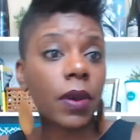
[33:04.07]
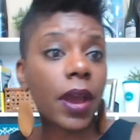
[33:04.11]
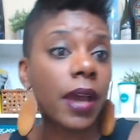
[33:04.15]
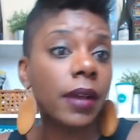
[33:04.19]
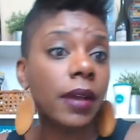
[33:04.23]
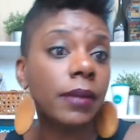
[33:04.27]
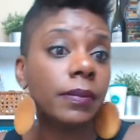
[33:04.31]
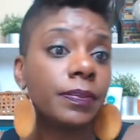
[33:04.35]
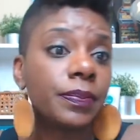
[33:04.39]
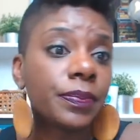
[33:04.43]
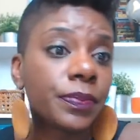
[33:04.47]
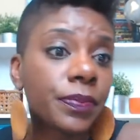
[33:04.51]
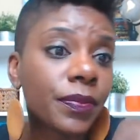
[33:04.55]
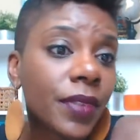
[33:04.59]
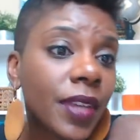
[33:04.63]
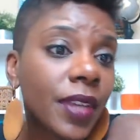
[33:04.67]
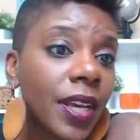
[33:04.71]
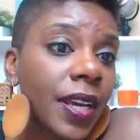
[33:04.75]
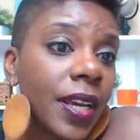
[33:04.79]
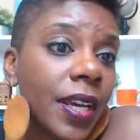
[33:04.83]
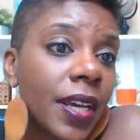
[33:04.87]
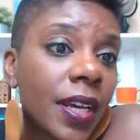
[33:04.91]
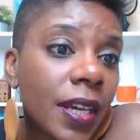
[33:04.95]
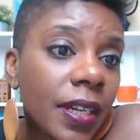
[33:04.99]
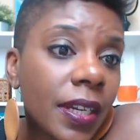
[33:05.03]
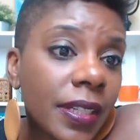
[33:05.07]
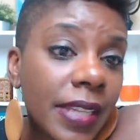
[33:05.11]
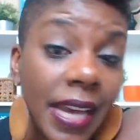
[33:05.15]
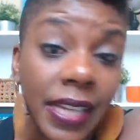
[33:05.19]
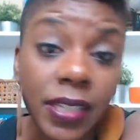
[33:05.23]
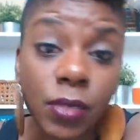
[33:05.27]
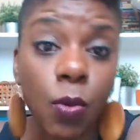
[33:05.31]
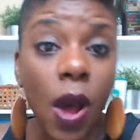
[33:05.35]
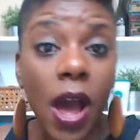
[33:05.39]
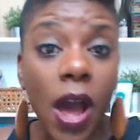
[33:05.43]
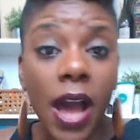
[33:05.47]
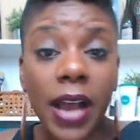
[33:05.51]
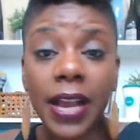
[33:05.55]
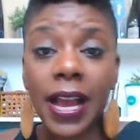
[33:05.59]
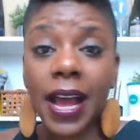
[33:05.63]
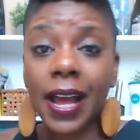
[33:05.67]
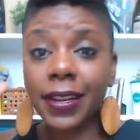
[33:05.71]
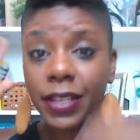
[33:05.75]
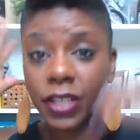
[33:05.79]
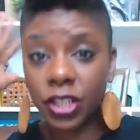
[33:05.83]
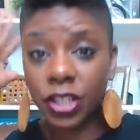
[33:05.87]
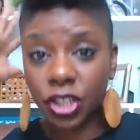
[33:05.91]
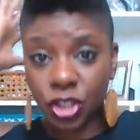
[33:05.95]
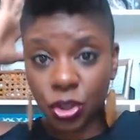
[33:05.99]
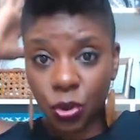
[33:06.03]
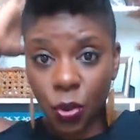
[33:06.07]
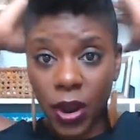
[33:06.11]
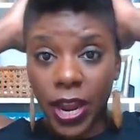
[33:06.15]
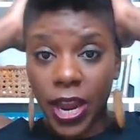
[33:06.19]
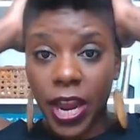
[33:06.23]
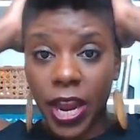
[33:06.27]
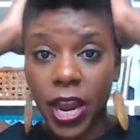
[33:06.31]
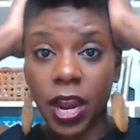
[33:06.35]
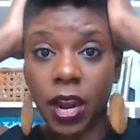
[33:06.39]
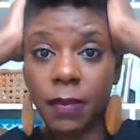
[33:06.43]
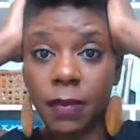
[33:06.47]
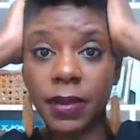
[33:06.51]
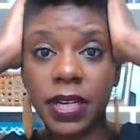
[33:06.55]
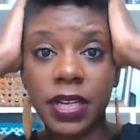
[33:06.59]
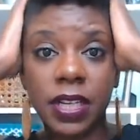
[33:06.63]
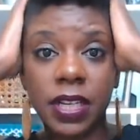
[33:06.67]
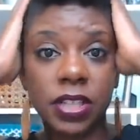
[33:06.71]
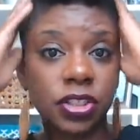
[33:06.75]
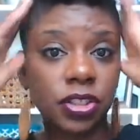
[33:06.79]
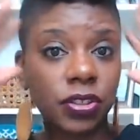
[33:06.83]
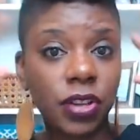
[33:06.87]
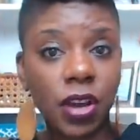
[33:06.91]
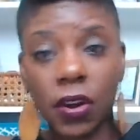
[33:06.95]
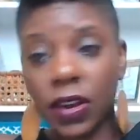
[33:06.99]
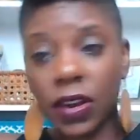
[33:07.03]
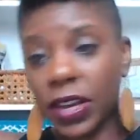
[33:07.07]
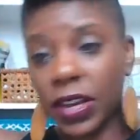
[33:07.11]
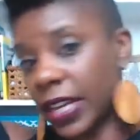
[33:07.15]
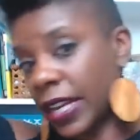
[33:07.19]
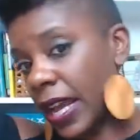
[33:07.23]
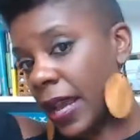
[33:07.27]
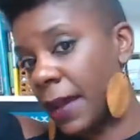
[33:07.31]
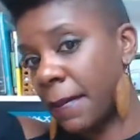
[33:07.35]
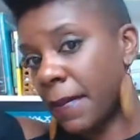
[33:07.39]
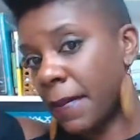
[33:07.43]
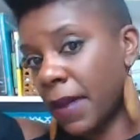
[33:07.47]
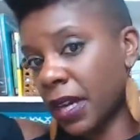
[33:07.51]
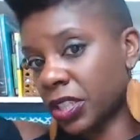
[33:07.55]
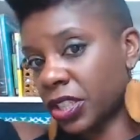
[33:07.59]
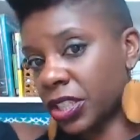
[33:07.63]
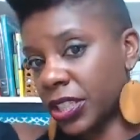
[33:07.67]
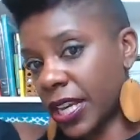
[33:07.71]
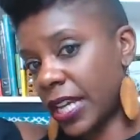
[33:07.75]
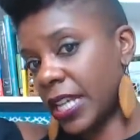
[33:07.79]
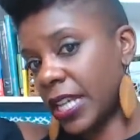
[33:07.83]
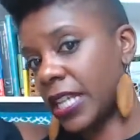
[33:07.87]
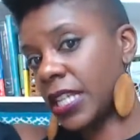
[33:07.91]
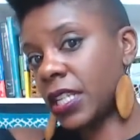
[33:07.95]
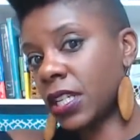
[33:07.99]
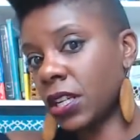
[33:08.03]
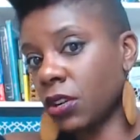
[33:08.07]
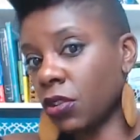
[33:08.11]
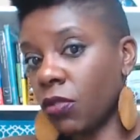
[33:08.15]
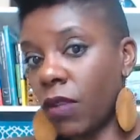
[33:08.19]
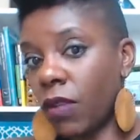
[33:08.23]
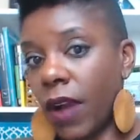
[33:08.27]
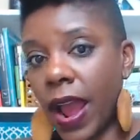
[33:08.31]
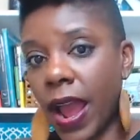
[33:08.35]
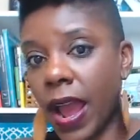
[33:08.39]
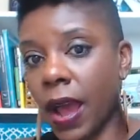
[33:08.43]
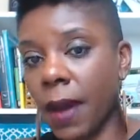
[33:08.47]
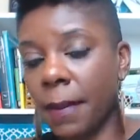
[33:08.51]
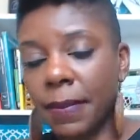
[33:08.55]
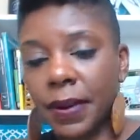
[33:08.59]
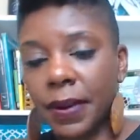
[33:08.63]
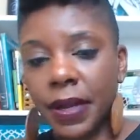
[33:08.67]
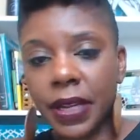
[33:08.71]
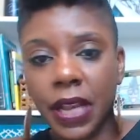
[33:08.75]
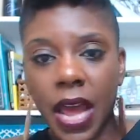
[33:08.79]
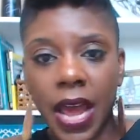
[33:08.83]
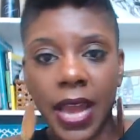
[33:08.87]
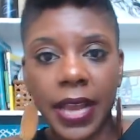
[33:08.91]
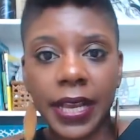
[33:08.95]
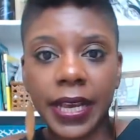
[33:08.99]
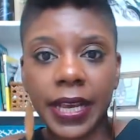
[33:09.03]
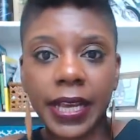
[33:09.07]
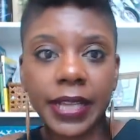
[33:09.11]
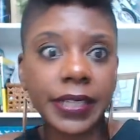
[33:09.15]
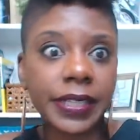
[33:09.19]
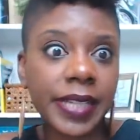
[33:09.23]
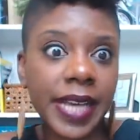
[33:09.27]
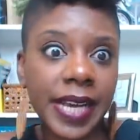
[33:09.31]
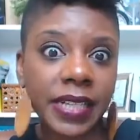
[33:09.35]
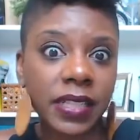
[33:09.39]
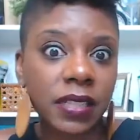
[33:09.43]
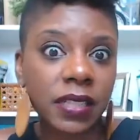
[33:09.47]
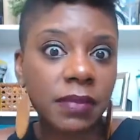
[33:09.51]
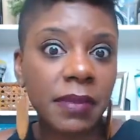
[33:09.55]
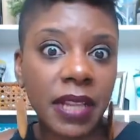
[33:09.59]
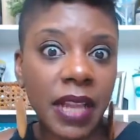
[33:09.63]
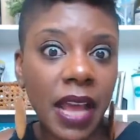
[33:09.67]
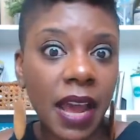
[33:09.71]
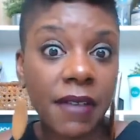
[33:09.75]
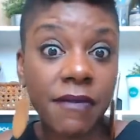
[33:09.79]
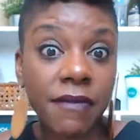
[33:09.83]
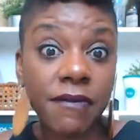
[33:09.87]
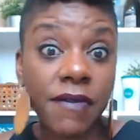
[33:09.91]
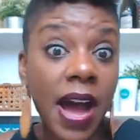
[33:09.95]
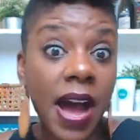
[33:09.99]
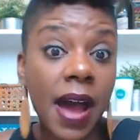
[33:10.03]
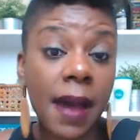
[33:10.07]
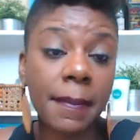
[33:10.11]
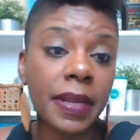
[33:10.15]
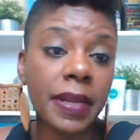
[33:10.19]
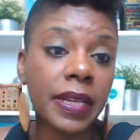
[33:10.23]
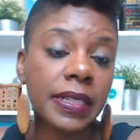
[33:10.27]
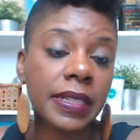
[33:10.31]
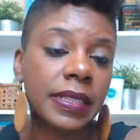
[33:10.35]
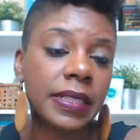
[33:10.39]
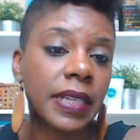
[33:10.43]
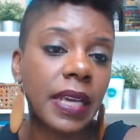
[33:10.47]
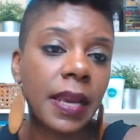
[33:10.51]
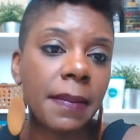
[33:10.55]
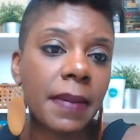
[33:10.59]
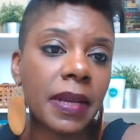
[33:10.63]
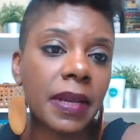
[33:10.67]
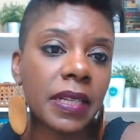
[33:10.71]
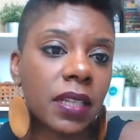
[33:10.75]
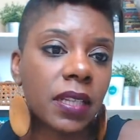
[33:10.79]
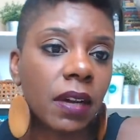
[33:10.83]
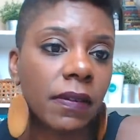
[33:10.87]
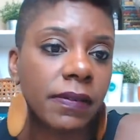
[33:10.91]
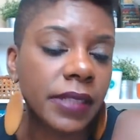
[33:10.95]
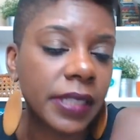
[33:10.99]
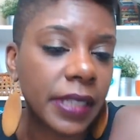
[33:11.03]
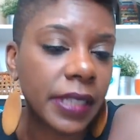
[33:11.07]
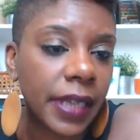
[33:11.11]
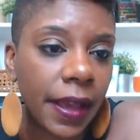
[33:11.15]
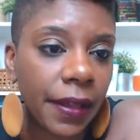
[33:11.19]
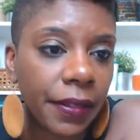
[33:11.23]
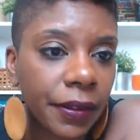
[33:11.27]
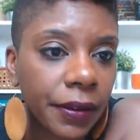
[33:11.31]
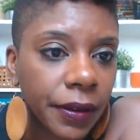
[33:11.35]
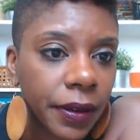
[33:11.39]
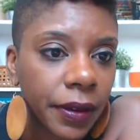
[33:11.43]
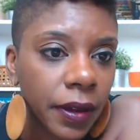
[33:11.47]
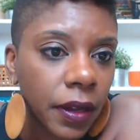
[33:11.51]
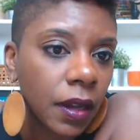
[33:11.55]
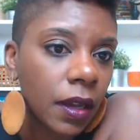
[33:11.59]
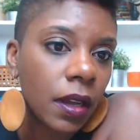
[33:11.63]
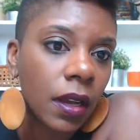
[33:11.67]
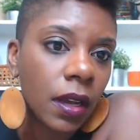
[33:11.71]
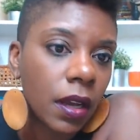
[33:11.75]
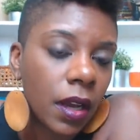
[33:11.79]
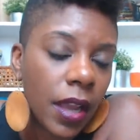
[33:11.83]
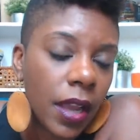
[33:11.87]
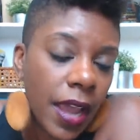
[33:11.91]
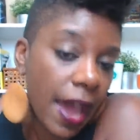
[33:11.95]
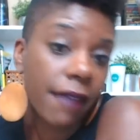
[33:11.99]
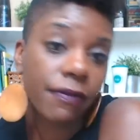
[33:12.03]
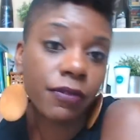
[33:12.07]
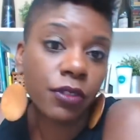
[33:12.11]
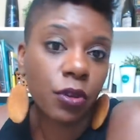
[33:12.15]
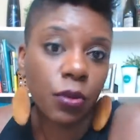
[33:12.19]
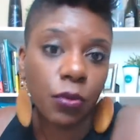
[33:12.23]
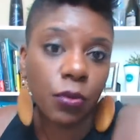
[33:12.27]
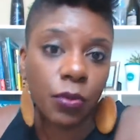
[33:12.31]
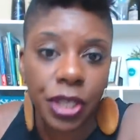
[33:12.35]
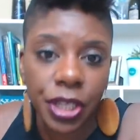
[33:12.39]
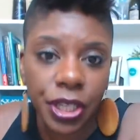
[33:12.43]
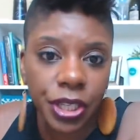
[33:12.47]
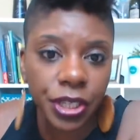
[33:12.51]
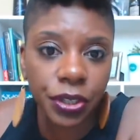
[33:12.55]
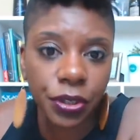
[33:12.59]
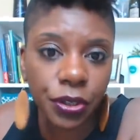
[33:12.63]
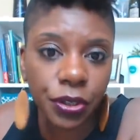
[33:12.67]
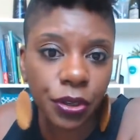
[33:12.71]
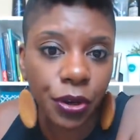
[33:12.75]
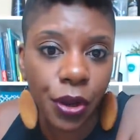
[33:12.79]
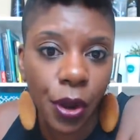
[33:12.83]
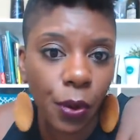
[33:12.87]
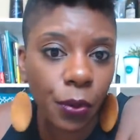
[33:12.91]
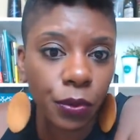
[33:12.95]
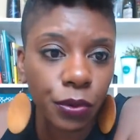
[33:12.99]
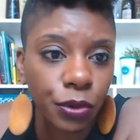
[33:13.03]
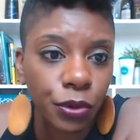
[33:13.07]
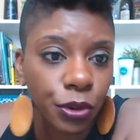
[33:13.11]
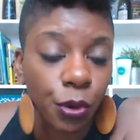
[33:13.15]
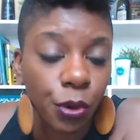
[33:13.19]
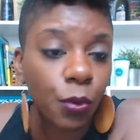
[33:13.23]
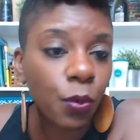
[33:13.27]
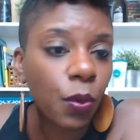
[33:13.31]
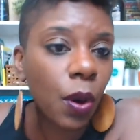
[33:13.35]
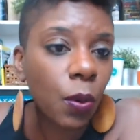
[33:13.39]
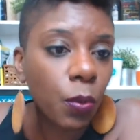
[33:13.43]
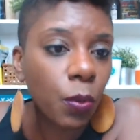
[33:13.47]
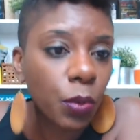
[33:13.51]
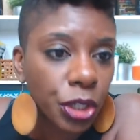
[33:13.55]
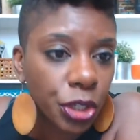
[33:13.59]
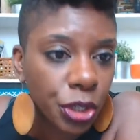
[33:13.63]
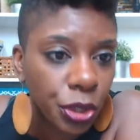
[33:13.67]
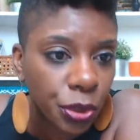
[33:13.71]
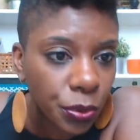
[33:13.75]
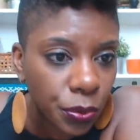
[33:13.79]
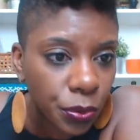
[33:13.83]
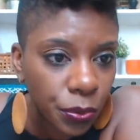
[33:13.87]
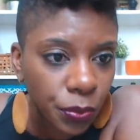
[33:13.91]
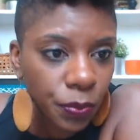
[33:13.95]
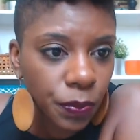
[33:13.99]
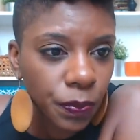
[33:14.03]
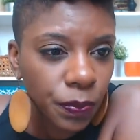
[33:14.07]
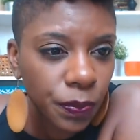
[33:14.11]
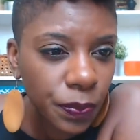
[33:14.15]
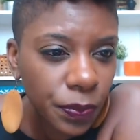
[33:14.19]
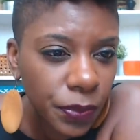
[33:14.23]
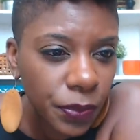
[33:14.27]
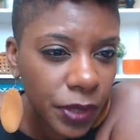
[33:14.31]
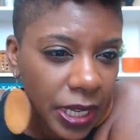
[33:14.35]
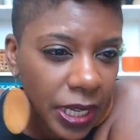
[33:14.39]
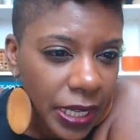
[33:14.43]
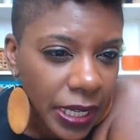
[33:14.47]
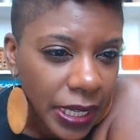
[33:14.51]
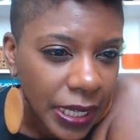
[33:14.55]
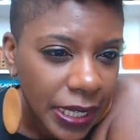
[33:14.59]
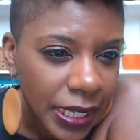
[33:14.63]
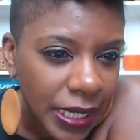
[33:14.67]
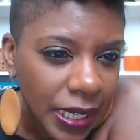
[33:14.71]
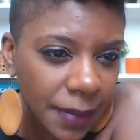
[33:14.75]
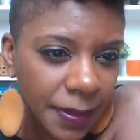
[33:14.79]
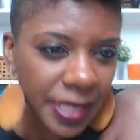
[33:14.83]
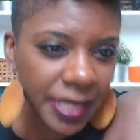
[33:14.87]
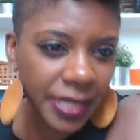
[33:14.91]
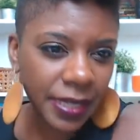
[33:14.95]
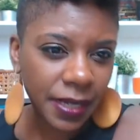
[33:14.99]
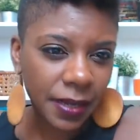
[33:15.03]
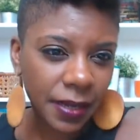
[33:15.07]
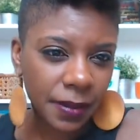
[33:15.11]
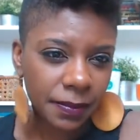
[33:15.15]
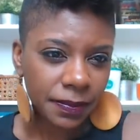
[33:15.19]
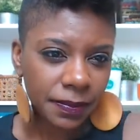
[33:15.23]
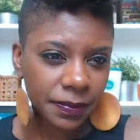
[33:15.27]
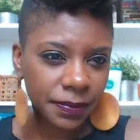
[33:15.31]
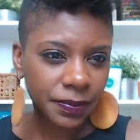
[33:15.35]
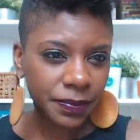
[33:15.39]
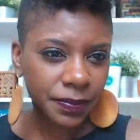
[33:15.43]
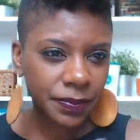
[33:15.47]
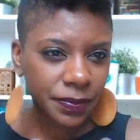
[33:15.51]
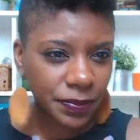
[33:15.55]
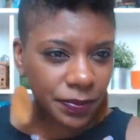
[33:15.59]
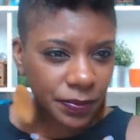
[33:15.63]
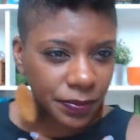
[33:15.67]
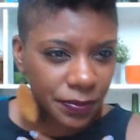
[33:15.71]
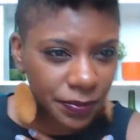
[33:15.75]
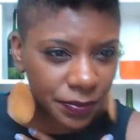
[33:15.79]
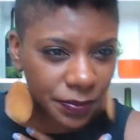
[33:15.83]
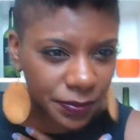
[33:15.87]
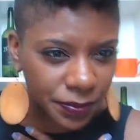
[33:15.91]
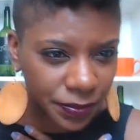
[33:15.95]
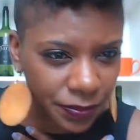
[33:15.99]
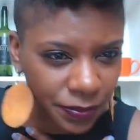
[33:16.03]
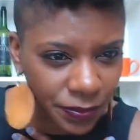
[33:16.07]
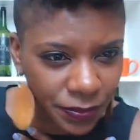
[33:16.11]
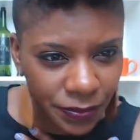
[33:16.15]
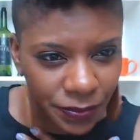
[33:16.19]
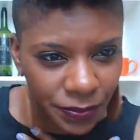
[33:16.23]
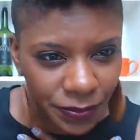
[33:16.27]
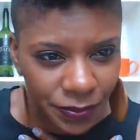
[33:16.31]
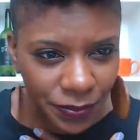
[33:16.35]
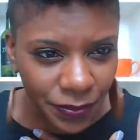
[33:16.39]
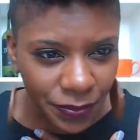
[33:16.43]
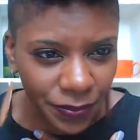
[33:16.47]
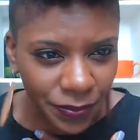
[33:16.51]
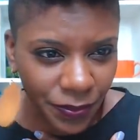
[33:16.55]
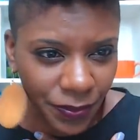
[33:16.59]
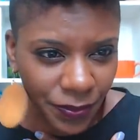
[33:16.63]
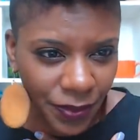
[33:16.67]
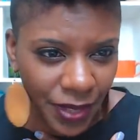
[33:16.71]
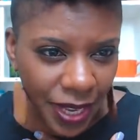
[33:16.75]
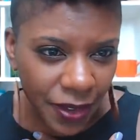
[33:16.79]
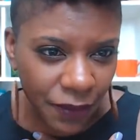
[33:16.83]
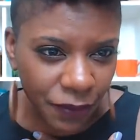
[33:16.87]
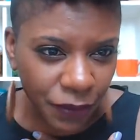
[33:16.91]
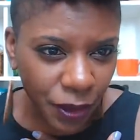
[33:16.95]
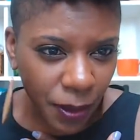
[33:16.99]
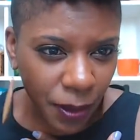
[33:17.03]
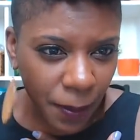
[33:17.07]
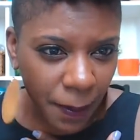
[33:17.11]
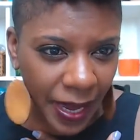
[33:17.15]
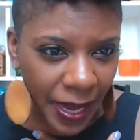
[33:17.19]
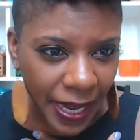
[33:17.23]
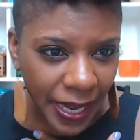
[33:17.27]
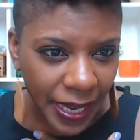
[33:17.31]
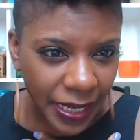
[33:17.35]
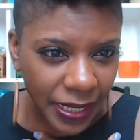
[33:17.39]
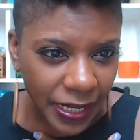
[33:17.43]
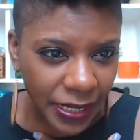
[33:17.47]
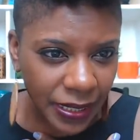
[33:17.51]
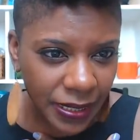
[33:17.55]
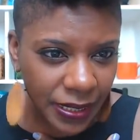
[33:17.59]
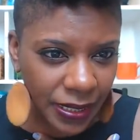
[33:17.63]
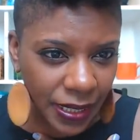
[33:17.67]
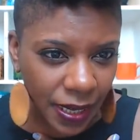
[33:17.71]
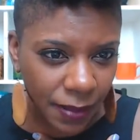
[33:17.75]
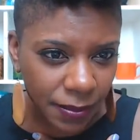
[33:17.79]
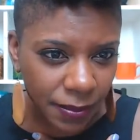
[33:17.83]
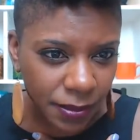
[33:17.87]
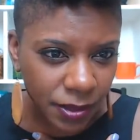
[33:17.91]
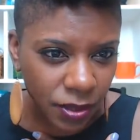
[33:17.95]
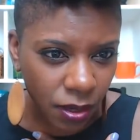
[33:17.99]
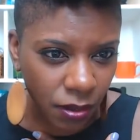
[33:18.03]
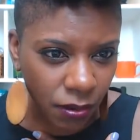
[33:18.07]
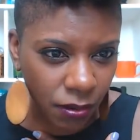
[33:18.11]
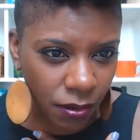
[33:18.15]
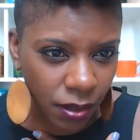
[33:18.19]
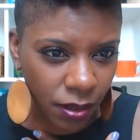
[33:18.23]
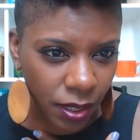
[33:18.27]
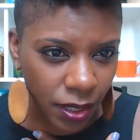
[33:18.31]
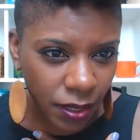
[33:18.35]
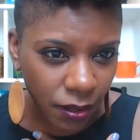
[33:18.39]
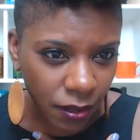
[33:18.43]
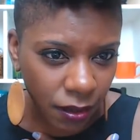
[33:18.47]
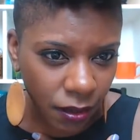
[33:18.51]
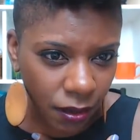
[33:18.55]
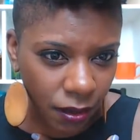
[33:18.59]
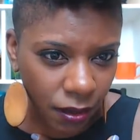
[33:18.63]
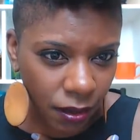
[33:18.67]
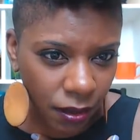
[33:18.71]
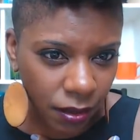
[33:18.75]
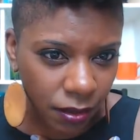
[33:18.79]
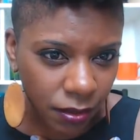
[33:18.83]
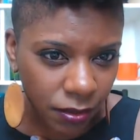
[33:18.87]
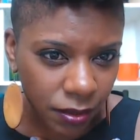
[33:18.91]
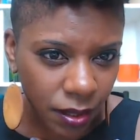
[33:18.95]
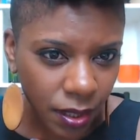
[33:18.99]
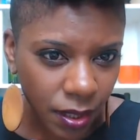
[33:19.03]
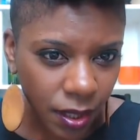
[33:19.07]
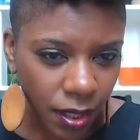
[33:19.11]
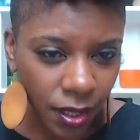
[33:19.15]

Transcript: it, okay? That's why I got this short hair, because, you know, it ain't much that he can grab, but, like, it takes me, like, 5 minutes to get myself together after we, you know, do what we do. Let me see. If your man stops going long,